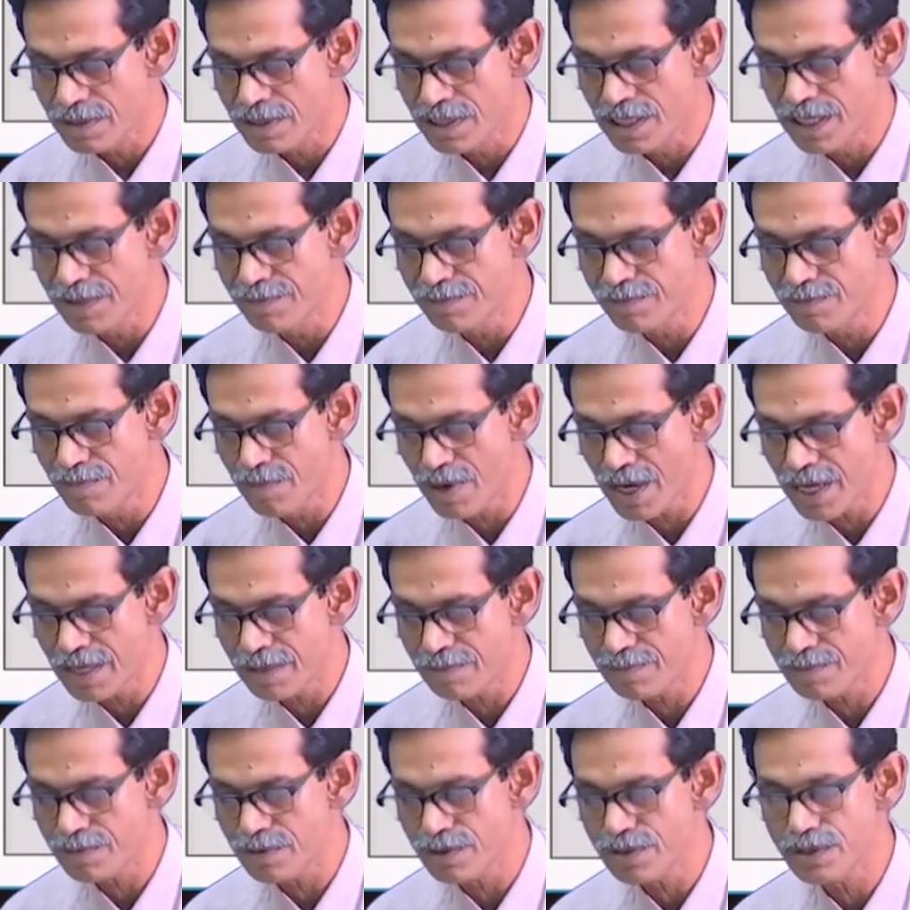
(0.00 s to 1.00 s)
cleaved
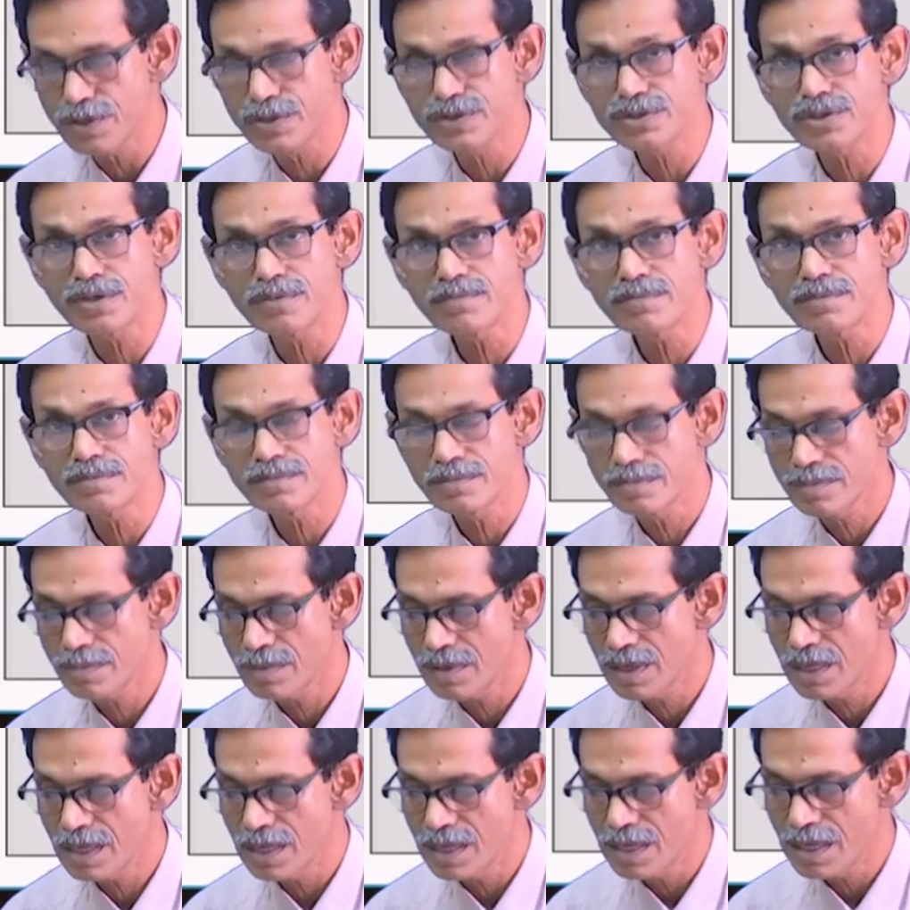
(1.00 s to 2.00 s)
by proteasome,
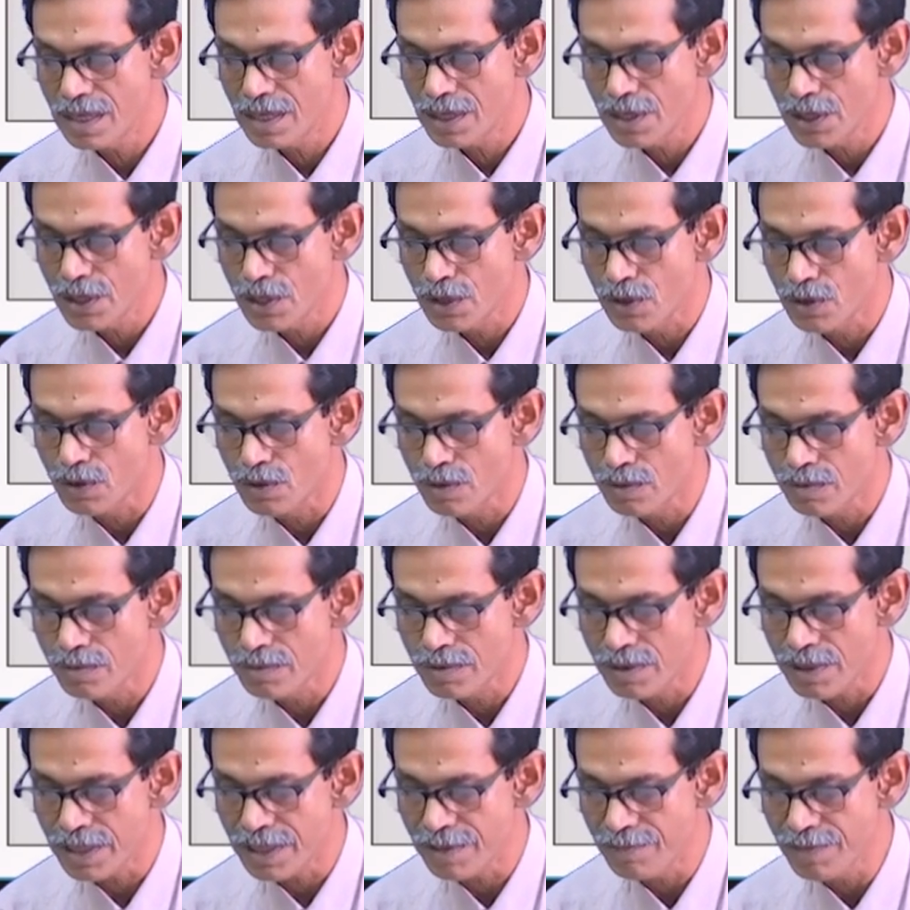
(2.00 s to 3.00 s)

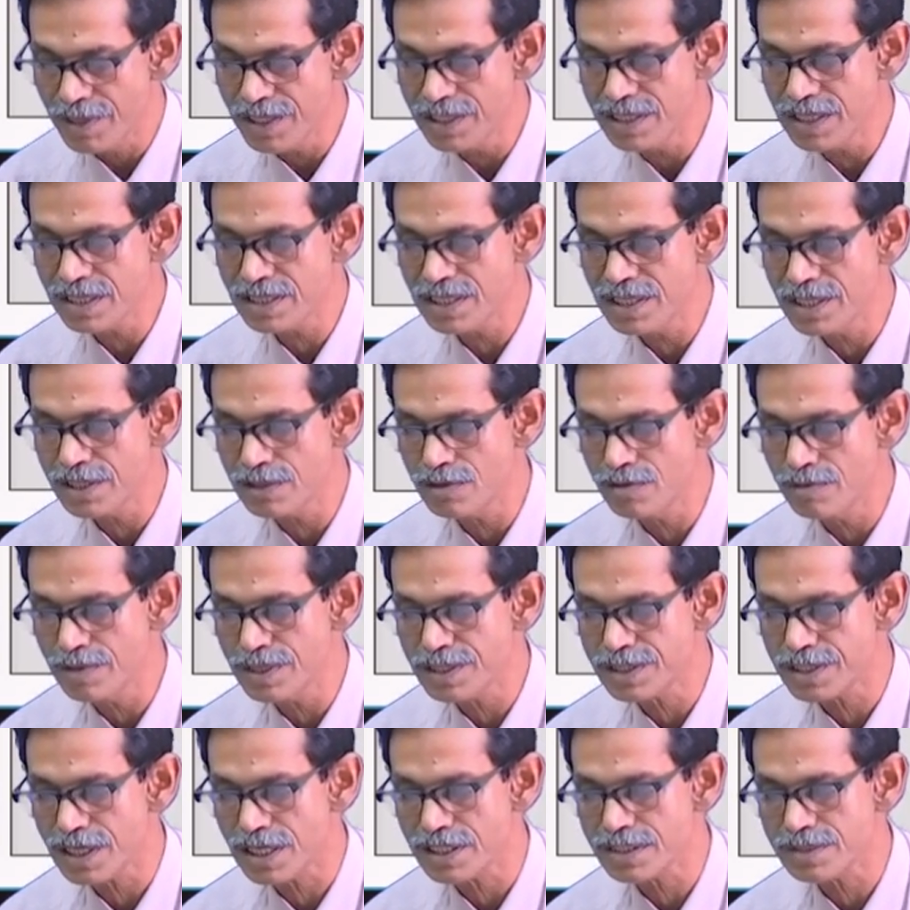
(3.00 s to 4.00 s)
immediately it will be
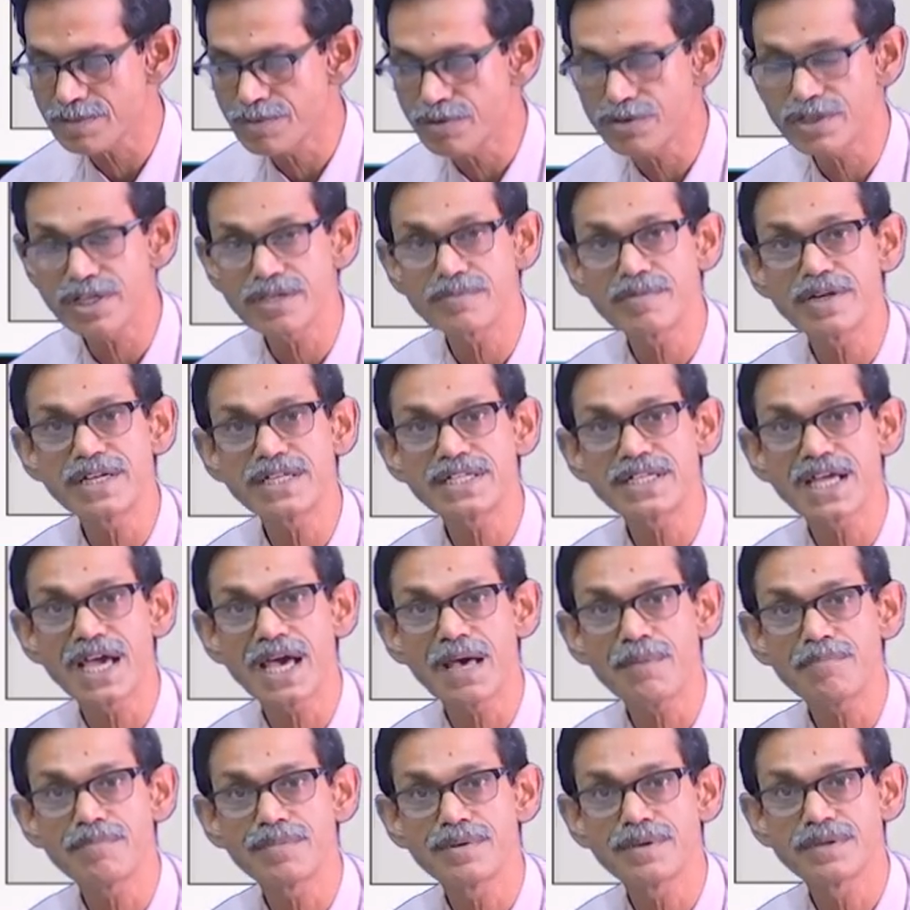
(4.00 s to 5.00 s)
transported by
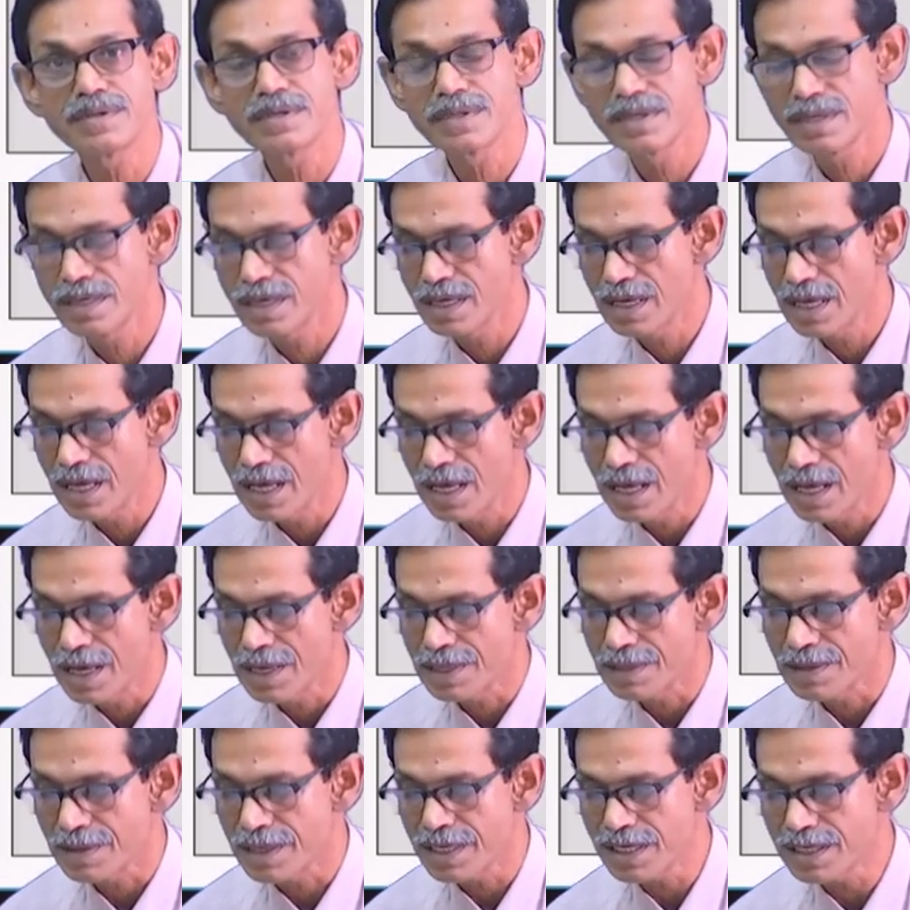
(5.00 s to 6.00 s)
TAP.
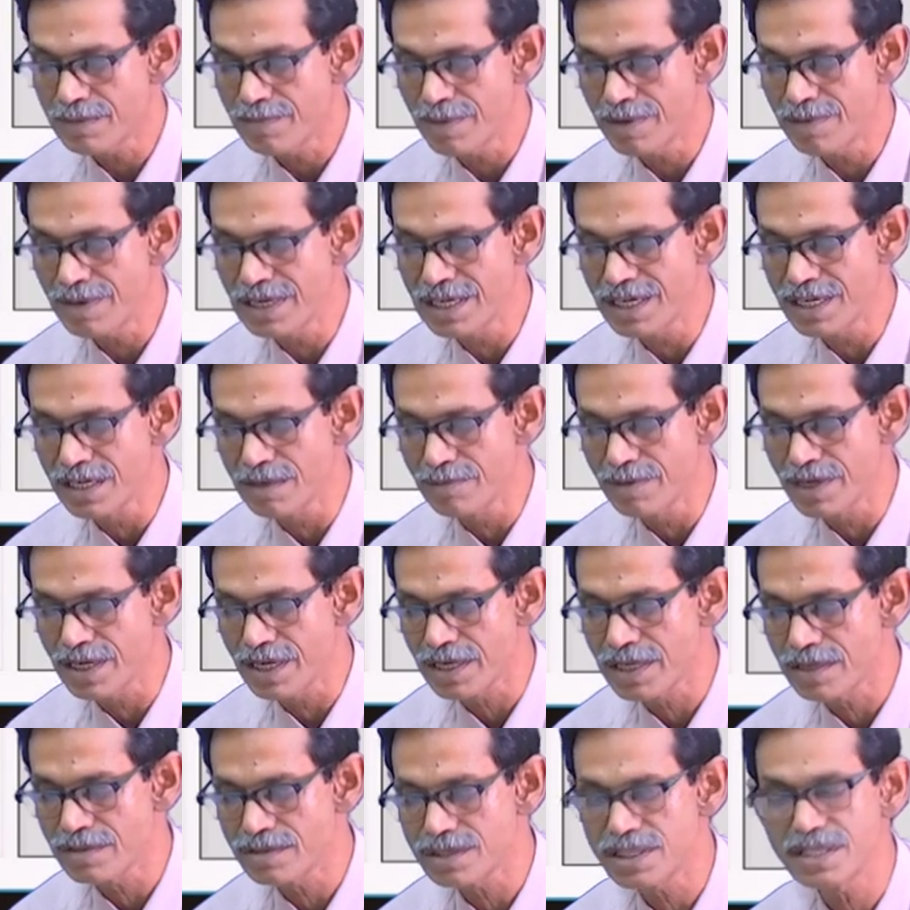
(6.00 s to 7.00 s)
It may be little
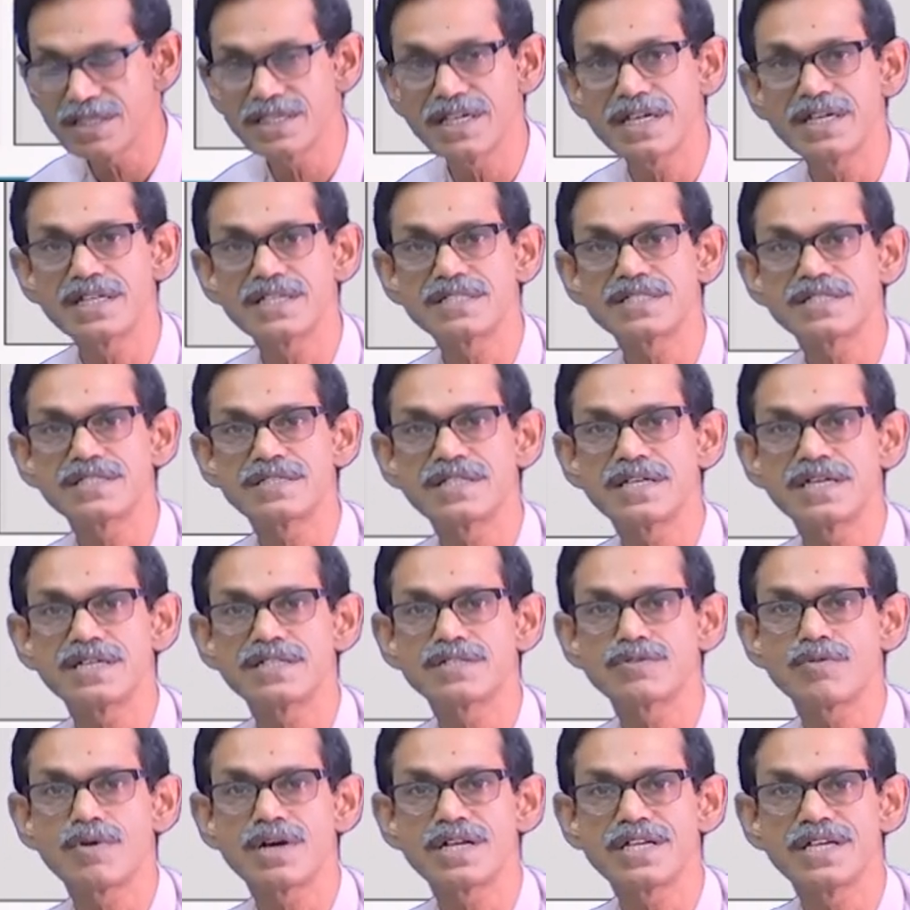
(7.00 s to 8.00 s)
bigger, you see there is
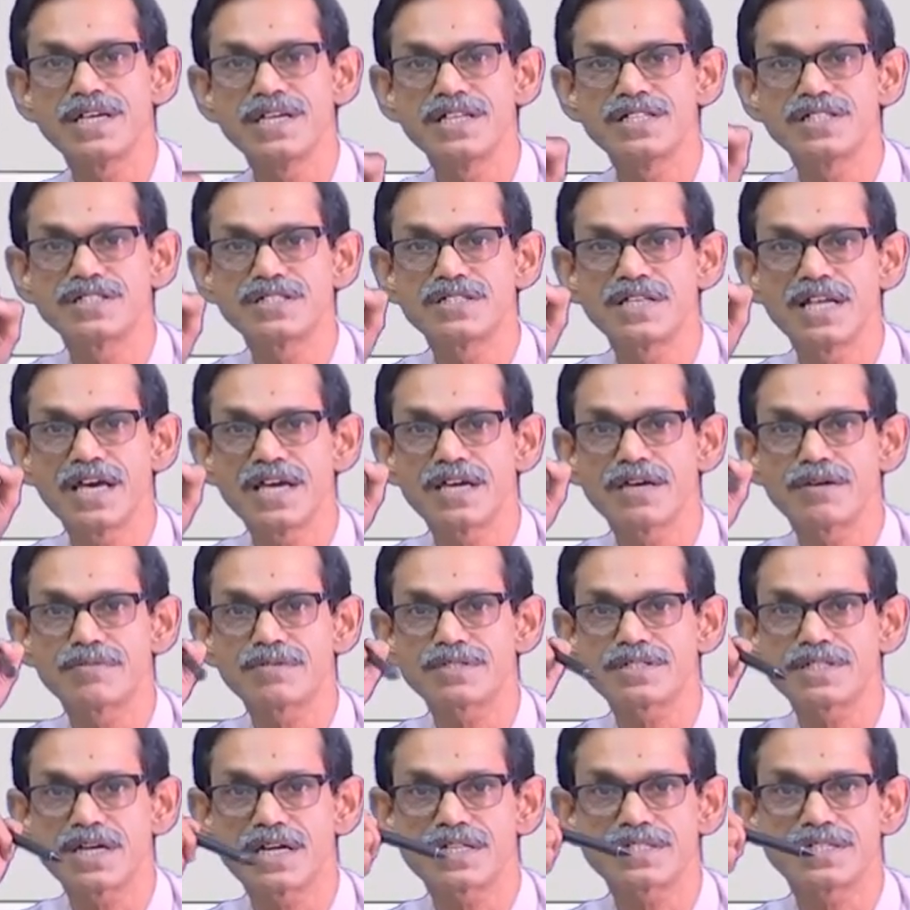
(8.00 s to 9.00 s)
one hinge like of
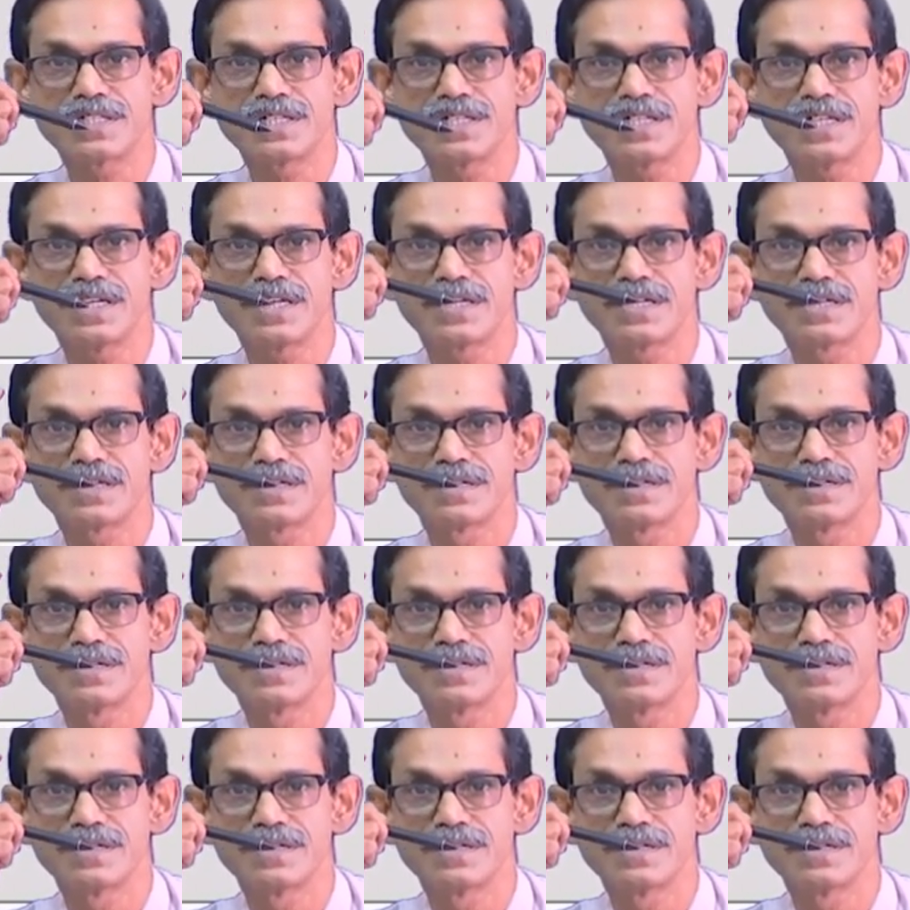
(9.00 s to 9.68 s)
structure here.